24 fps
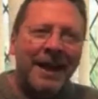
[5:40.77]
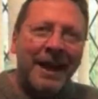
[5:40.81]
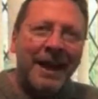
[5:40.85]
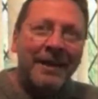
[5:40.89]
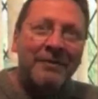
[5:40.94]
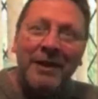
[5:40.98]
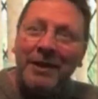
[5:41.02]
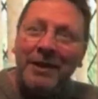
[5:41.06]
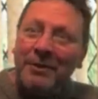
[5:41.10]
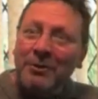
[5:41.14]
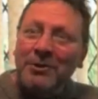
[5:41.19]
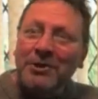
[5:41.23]

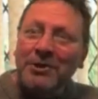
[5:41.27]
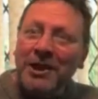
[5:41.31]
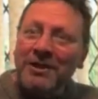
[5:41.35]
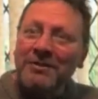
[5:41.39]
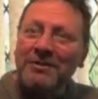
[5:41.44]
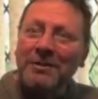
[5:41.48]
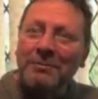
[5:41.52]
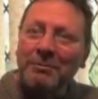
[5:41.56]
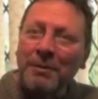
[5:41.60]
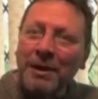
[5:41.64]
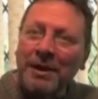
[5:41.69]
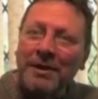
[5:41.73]
if they're not
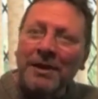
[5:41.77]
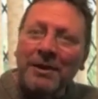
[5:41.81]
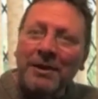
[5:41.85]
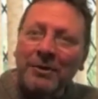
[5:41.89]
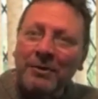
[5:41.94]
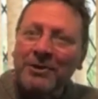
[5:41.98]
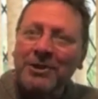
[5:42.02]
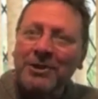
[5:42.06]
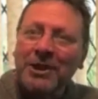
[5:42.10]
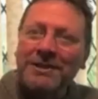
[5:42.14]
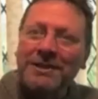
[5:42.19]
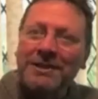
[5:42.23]
chasing me, they're
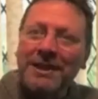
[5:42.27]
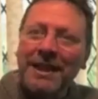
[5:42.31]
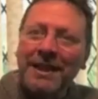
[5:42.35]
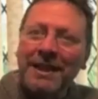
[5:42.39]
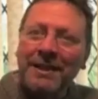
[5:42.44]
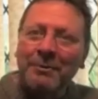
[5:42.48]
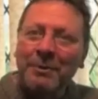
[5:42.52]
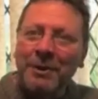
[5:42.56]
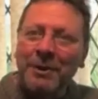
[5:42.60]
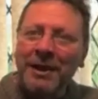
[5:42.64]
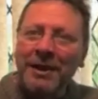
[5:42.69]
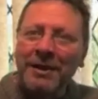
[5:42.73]
not chasing
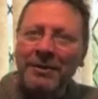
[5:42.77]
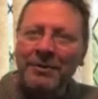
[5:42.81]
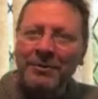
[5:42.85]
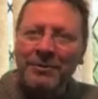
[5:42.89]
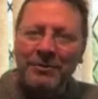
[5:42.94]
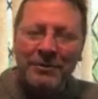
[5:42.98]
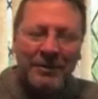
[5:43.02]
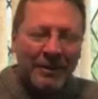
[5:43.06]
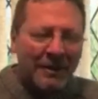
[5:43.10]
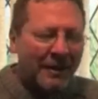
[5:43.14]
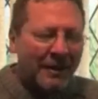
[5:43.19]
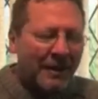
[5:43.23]
anyone
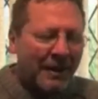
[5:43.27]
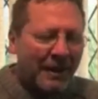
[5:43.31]
else.